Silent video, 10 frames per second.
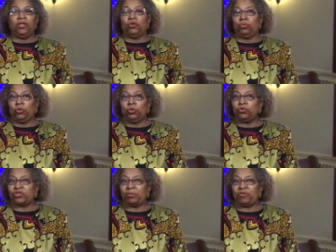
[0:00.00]
The rule,
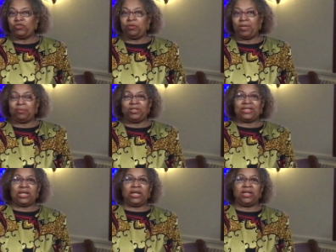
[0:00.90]
some of you may be
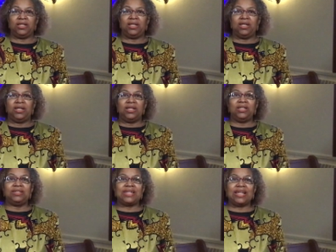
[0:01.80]
saying,
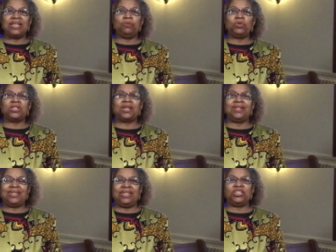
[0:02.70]
is that it was
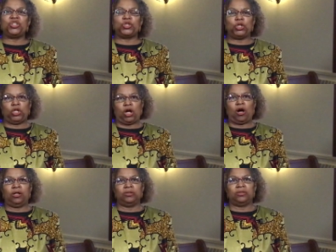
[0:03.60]
against the
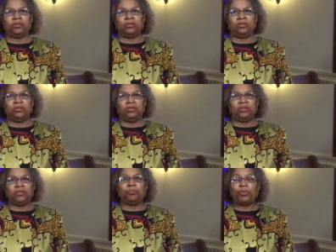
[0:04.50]
law,
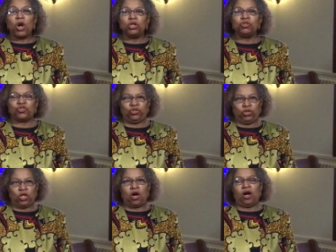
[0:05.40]
the
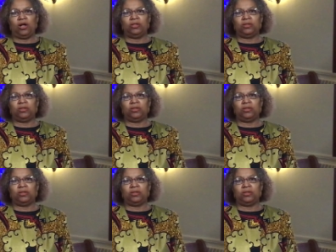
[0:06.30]
Persian law,